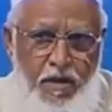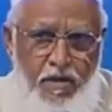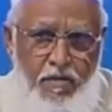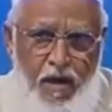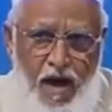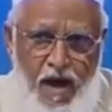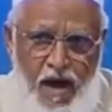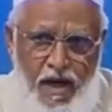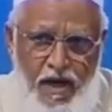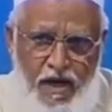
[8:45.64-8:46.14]

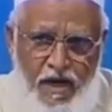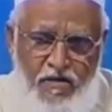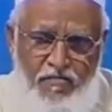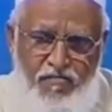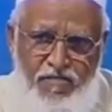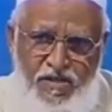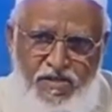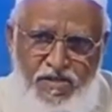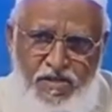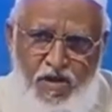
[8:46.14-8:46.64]
I
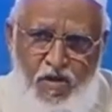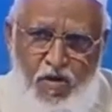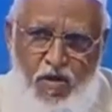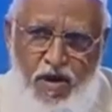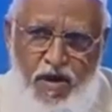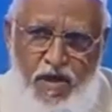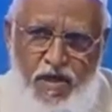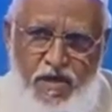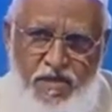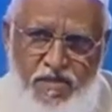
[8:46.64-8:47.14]
request the
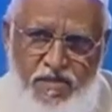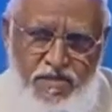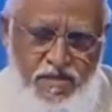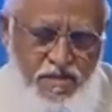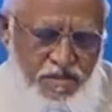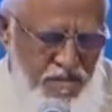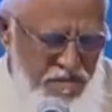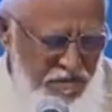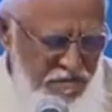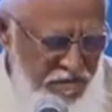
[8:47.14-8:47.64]
audience,
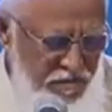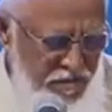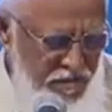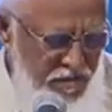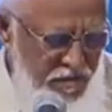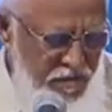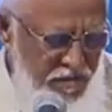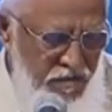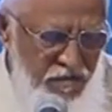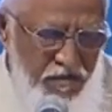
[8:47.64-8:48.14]

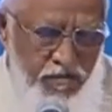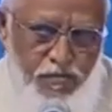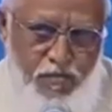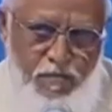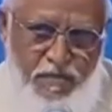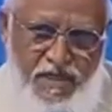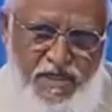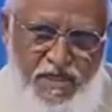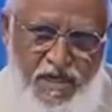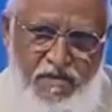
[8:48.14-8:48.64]

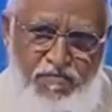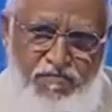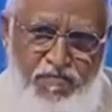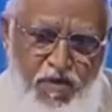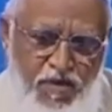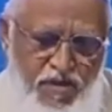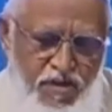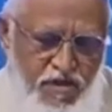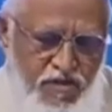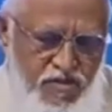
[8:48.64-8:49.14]
especially
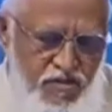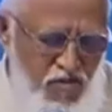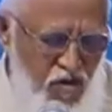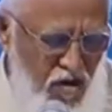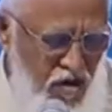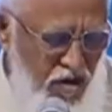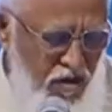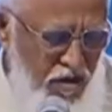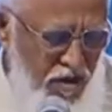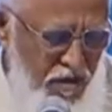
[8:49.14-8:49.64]
for this
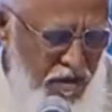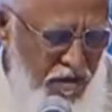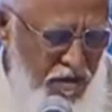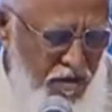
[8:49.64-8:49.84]
song,